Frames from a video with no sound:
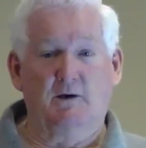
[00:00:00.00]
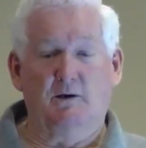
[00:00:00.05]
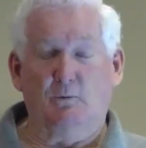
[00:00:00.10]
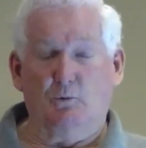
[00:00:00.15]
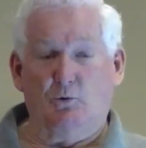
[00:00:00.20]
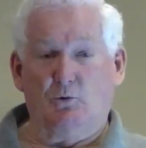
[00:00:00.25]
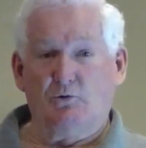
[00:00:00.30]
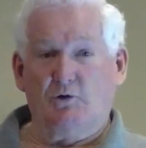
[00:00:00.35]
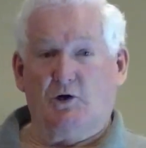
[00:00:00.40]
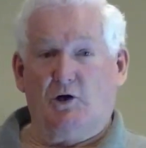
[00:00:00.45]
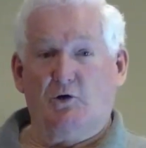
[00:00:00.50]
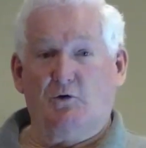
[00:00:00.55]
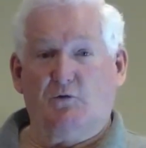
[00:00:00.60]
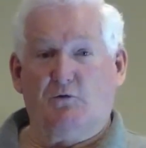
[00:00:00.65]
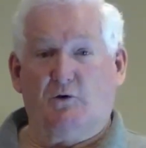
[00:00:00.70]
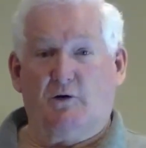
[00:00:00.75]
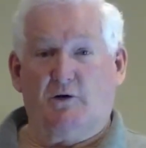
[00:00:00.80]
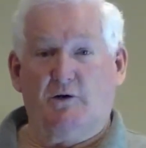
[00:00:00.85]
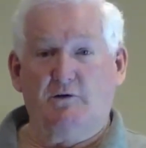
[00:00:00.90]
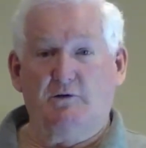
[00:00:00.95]
we'll
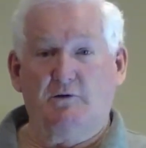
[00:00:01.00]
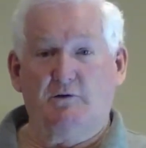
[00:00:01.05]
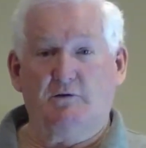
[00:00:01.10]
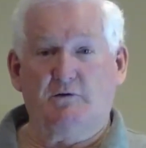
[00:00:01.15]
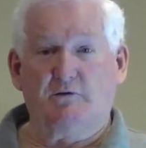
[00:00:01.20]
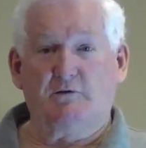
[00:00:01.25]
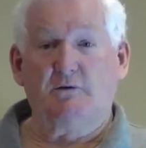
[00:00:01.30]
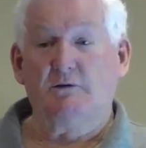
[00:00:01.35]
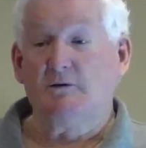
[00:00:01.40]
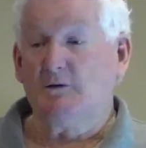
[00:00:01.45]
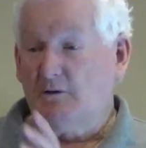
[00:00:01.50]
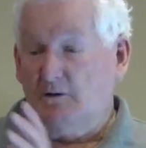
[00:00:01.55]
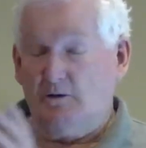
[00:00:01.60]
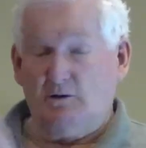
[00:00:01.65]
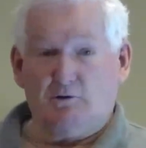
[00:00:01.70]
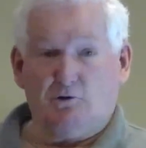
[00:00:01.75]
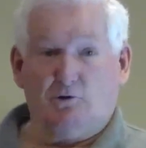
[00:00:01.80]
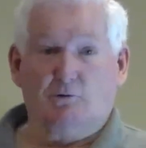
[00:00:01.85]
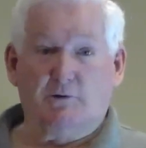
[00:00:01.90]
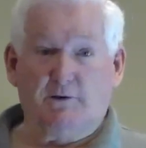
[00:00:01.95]
notify you.
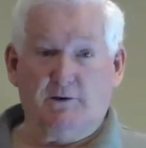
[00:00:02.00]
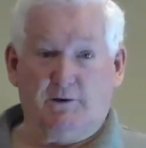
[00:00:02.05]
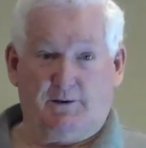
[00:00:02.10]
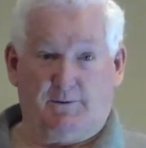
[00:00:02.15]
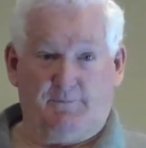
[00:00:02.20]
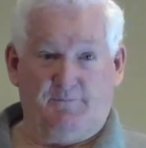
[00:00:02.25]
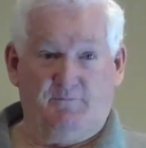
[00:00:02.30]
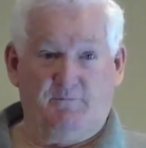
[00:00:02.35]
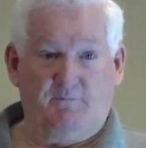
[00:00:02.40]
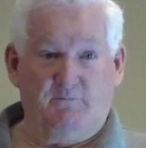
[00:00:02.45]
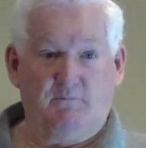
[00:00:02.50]
Do it here.